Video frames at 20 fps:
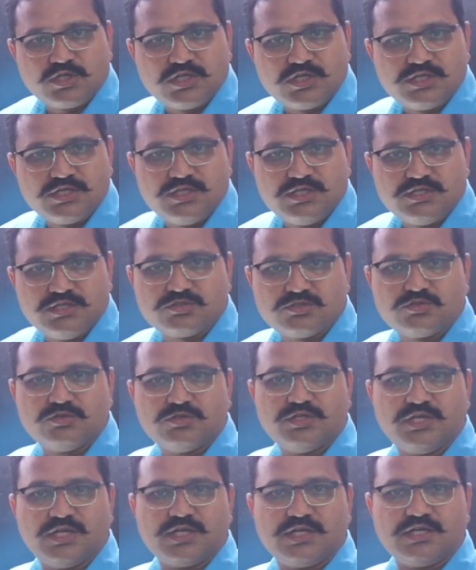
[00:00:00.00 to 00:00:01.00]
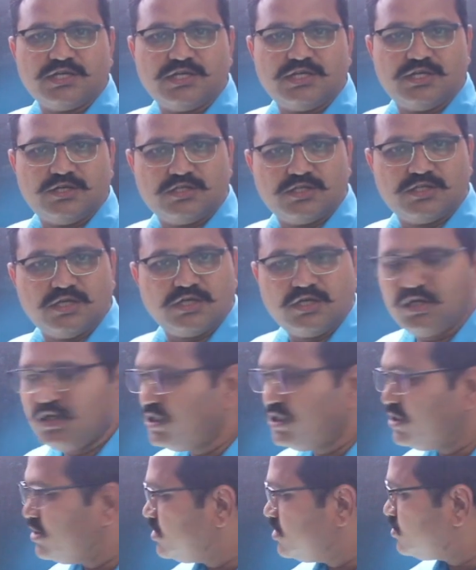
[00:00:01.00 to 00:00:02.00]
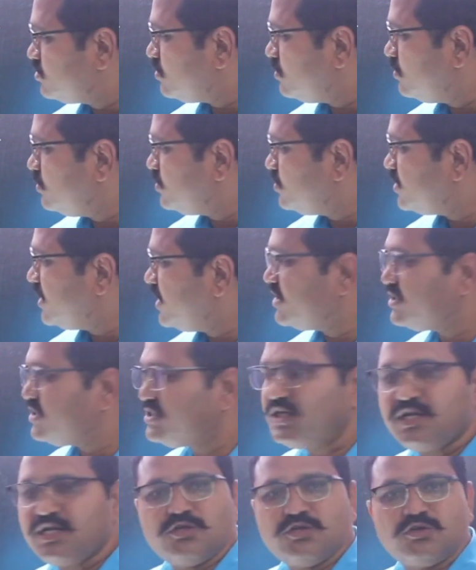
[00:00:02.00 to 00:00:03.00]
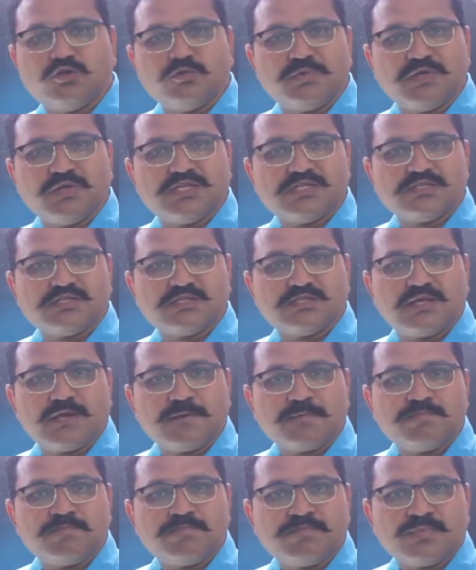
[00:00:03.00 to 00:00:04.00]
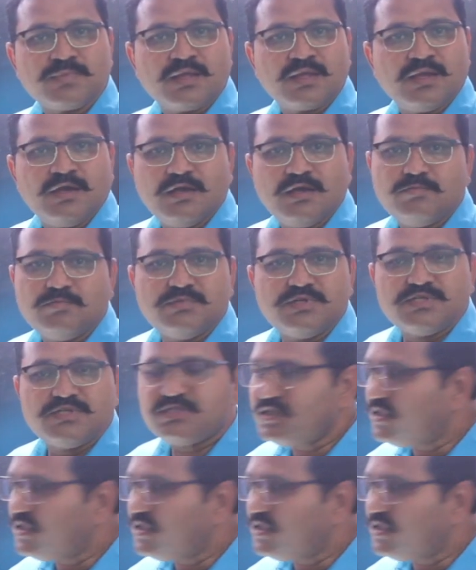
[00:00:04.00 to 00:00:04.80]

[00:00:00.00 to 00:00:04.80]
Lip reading: is going in the solution as Zn2 plus. Means here